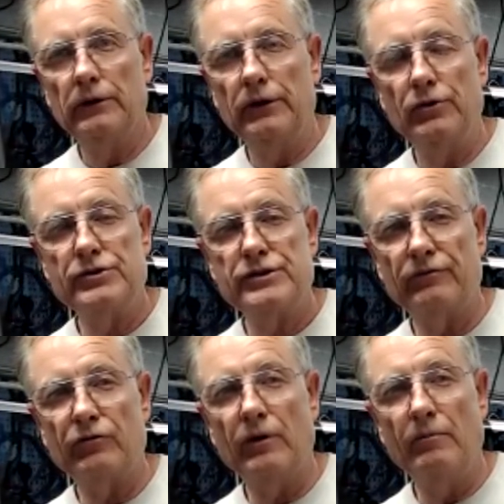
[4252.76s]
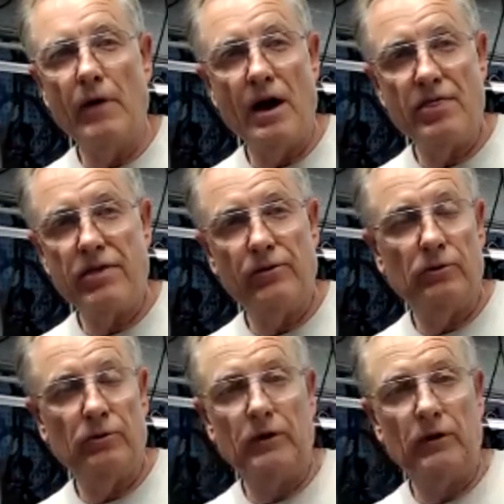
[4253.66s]
use it for a month, you're
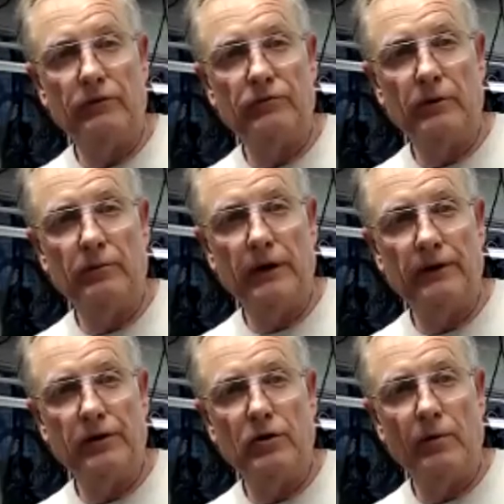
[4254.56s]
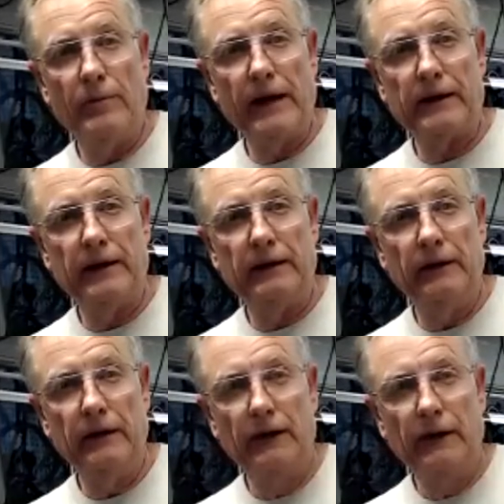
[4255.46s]
only gone for a month, you go back in,